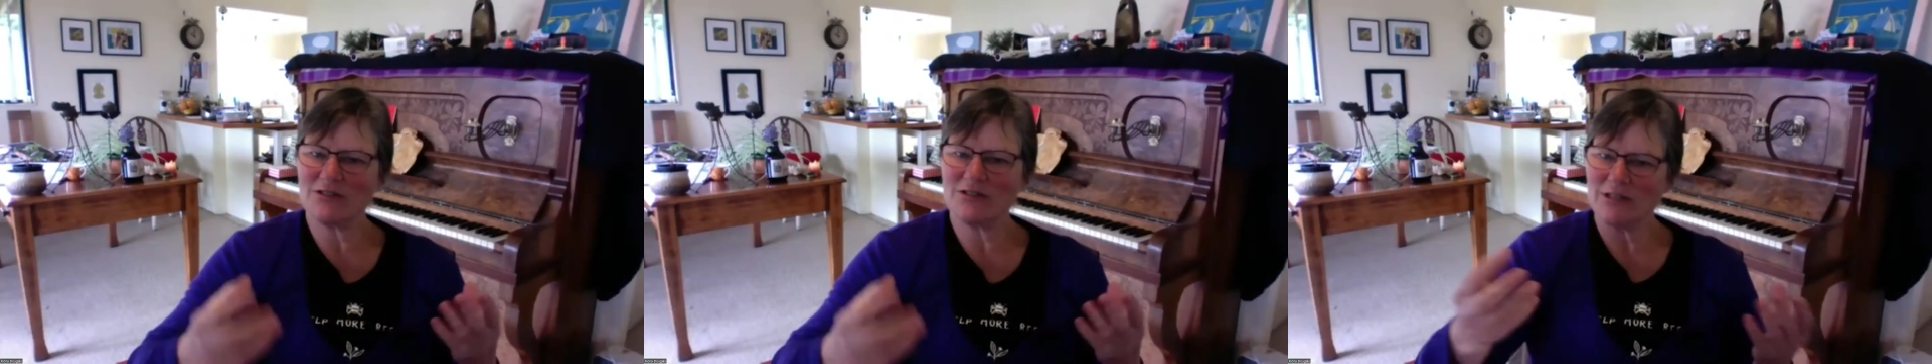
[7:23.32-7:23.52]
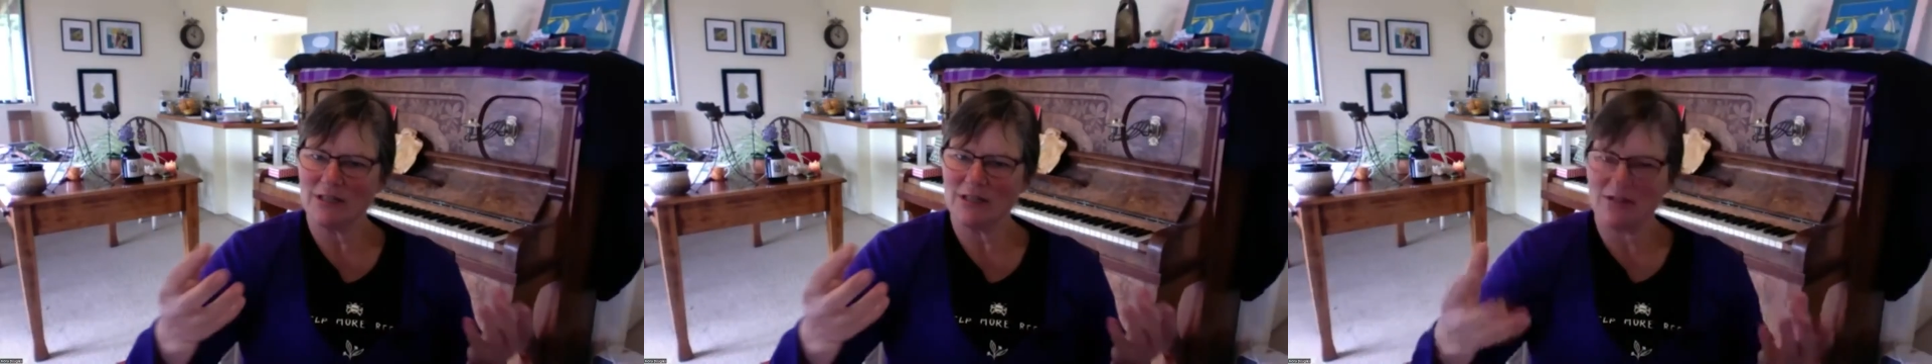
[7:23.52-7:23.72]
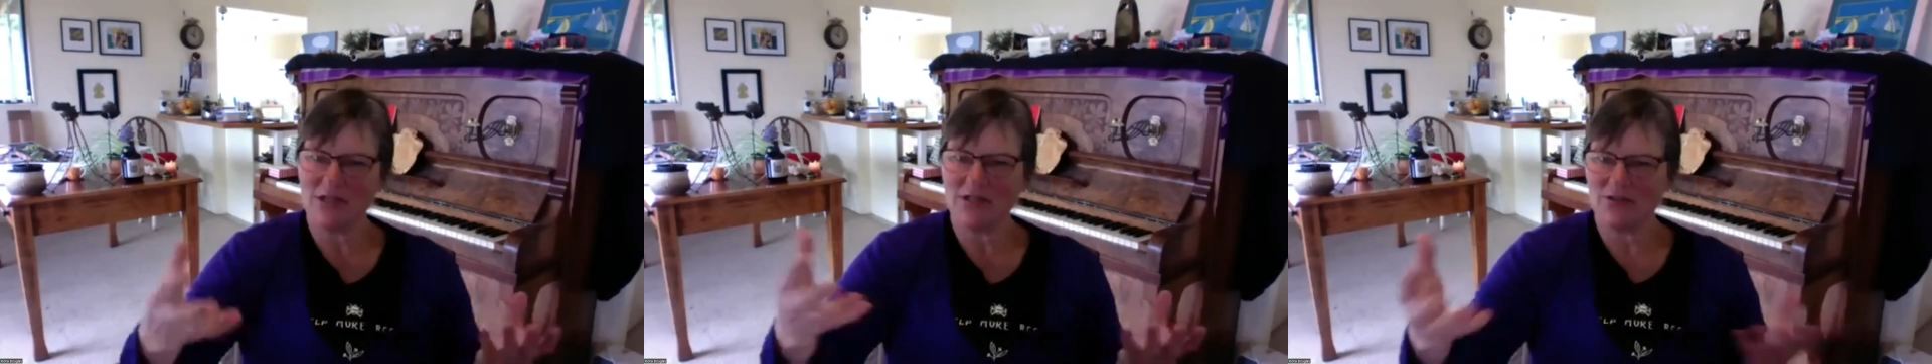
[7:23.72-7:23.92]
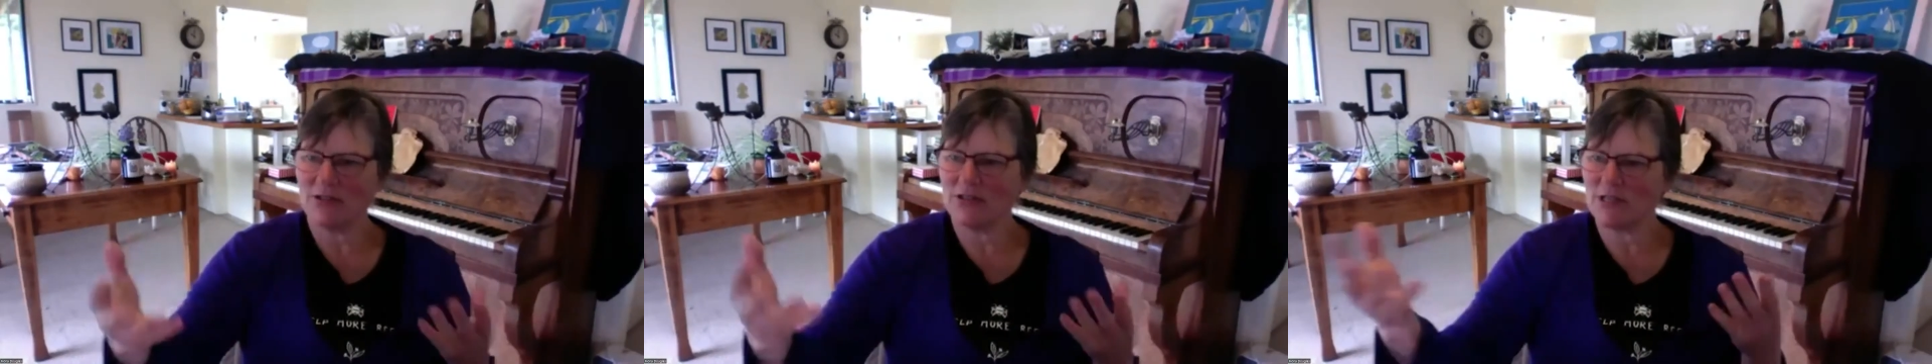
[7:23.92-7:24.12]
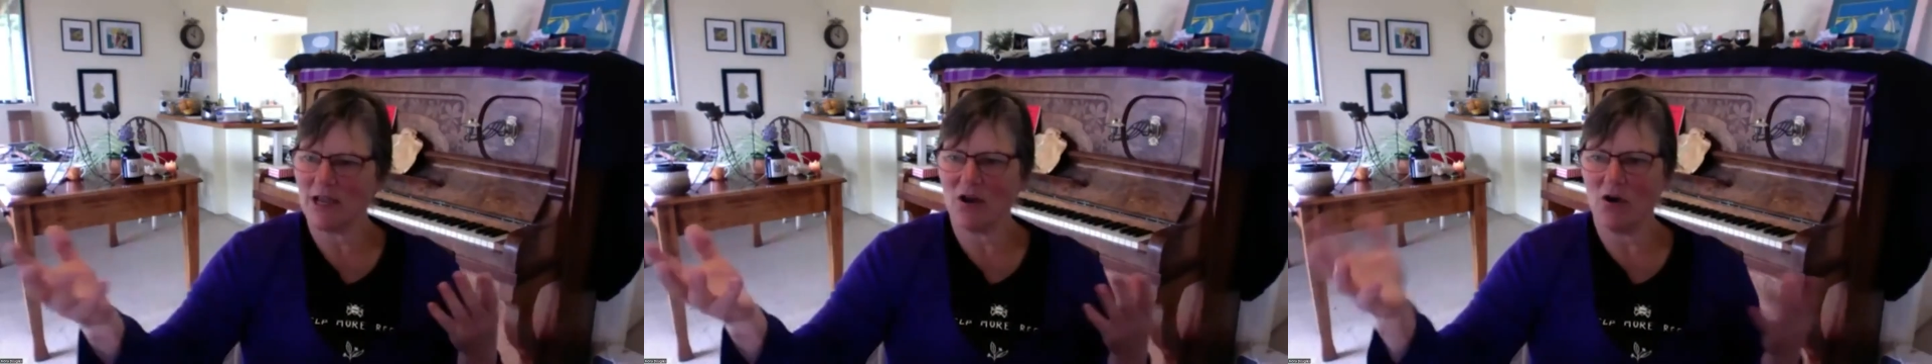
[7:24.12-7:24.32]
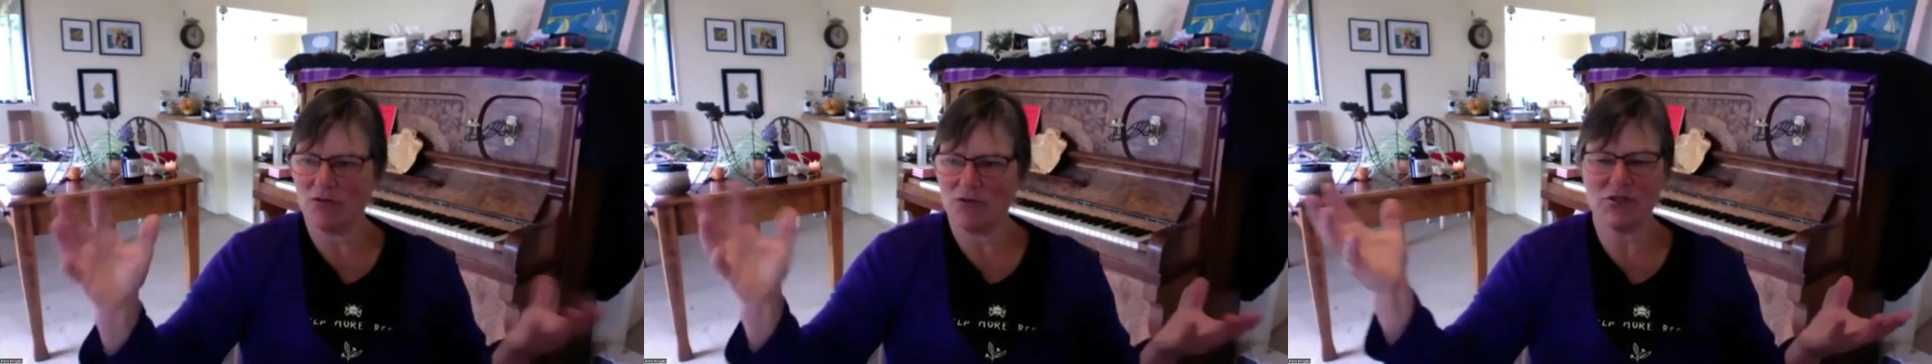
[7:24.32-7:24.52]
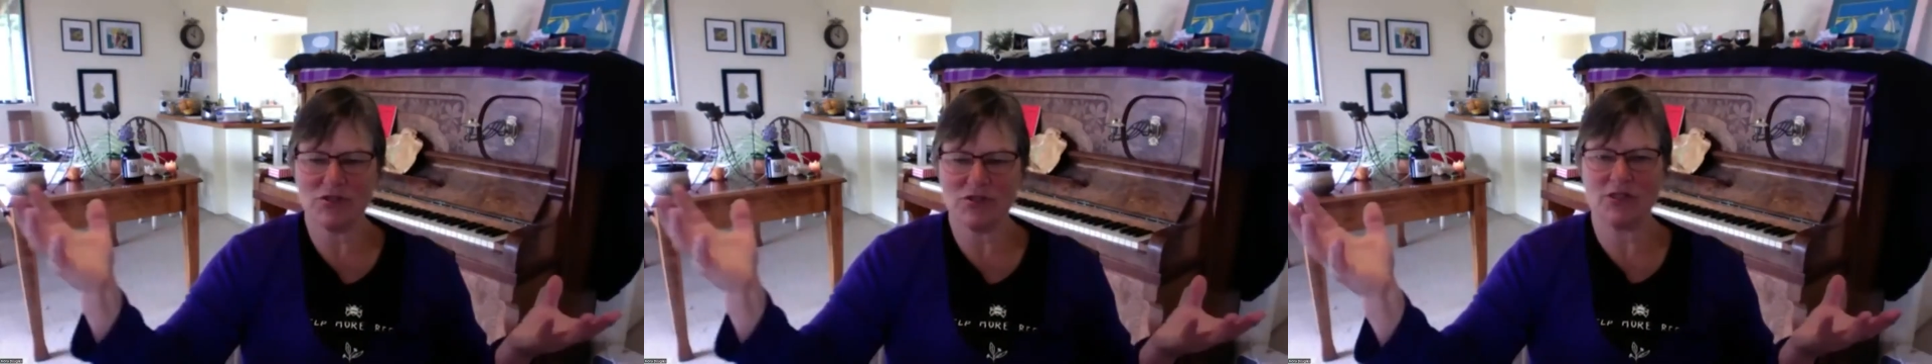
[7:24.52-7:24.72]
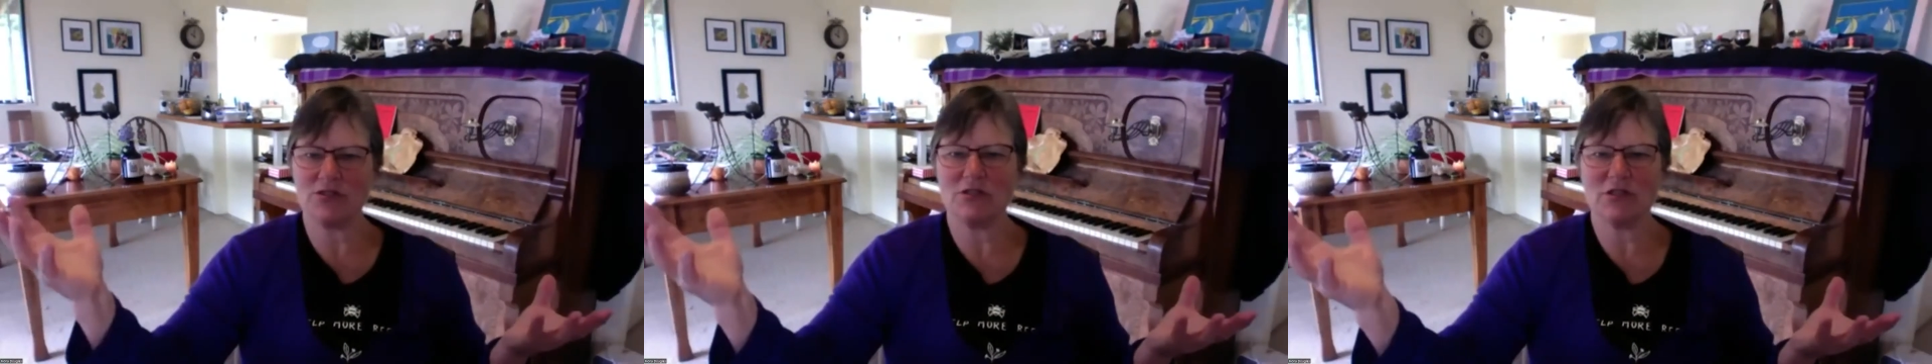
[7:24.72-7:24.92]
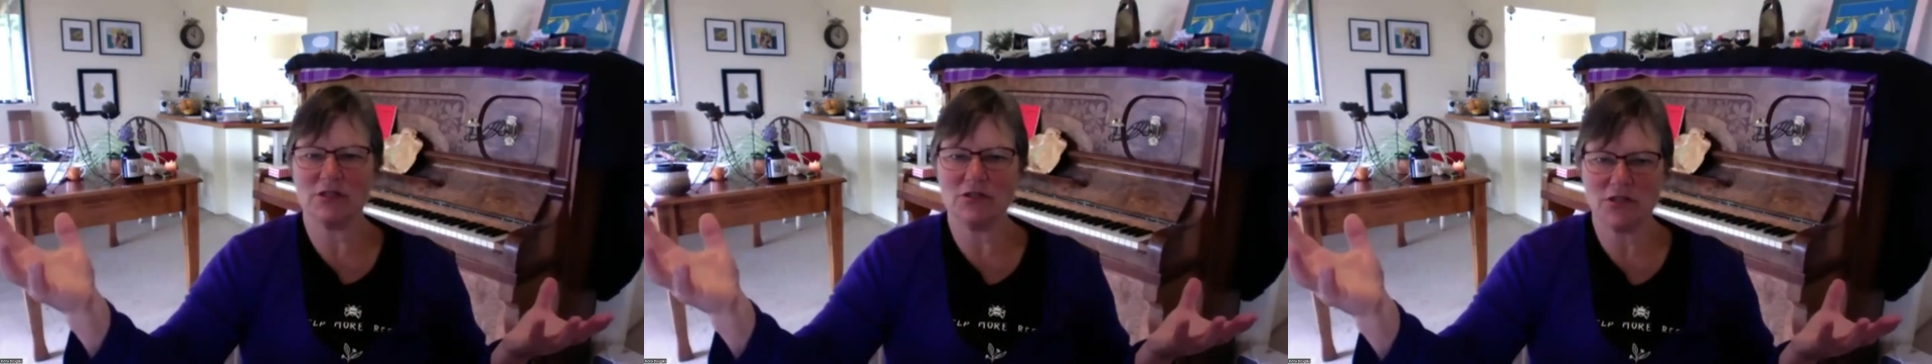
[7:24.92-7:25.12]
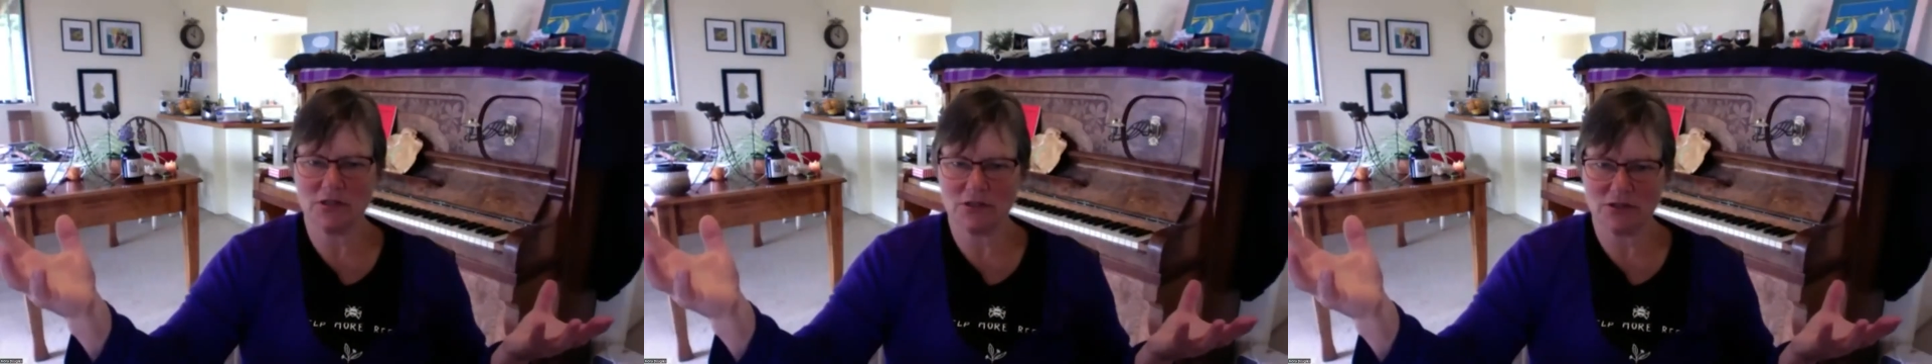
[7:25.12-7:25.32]
they tend to say, oh, this doesn't
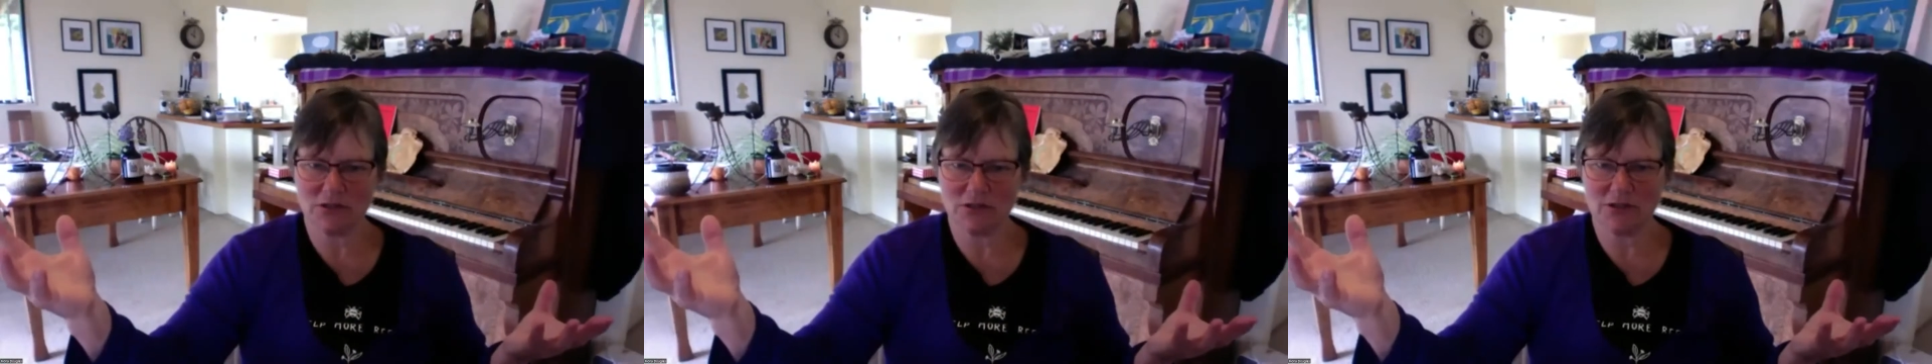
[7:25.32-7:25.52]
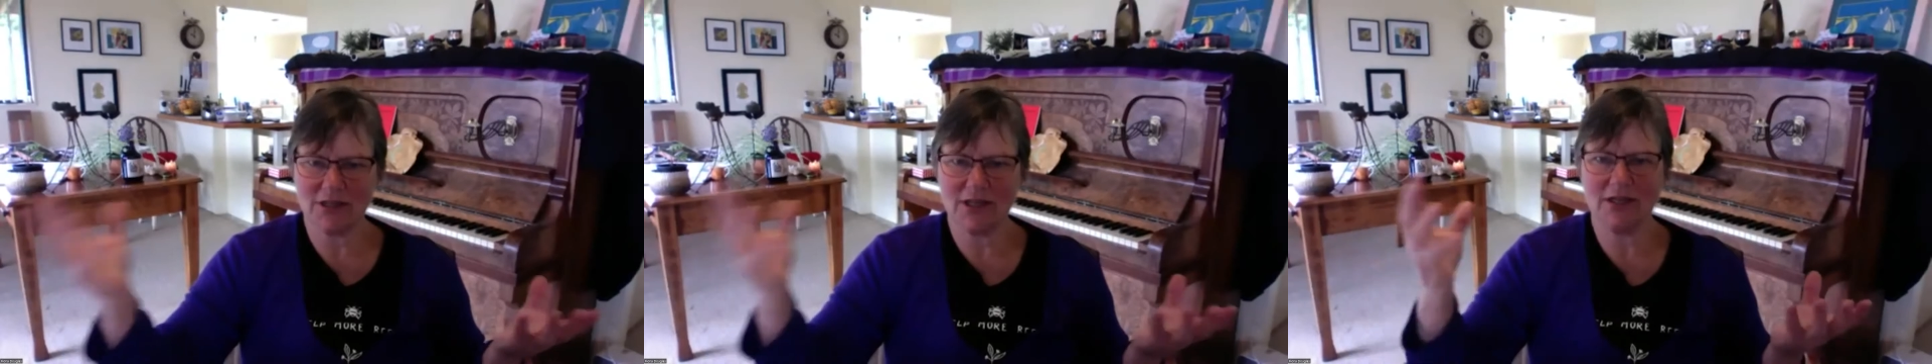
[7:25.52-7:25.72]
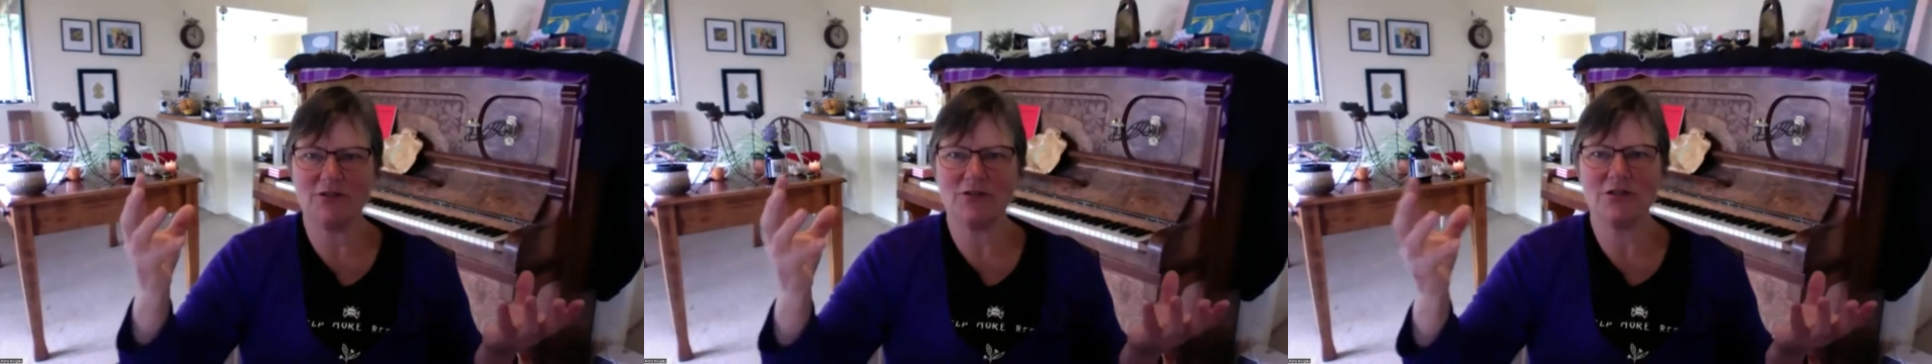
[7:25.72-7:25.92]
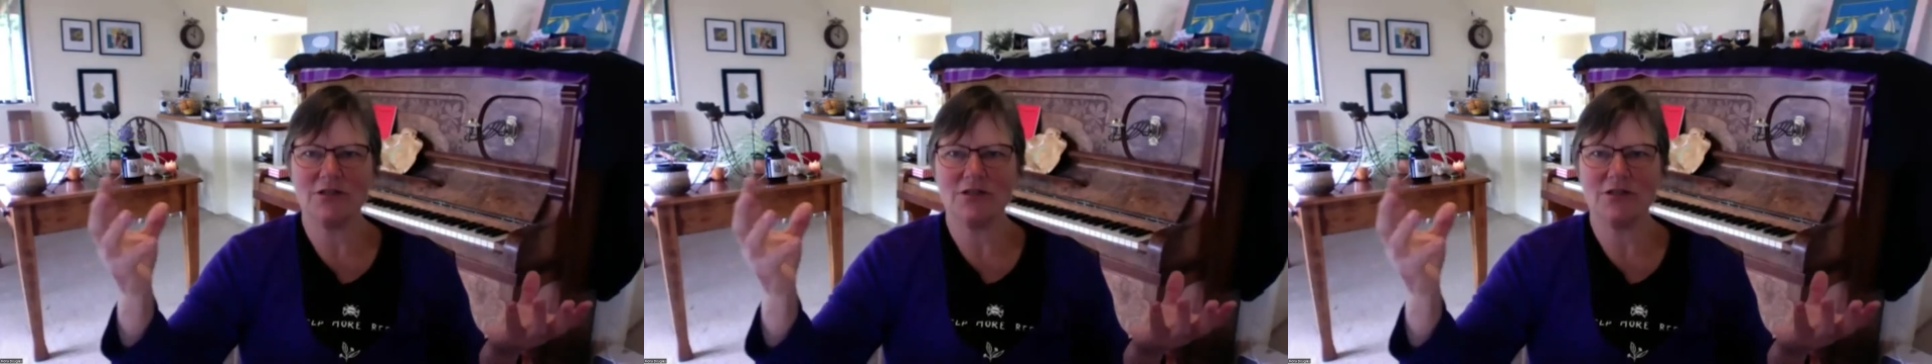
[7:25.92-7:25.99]
exist. And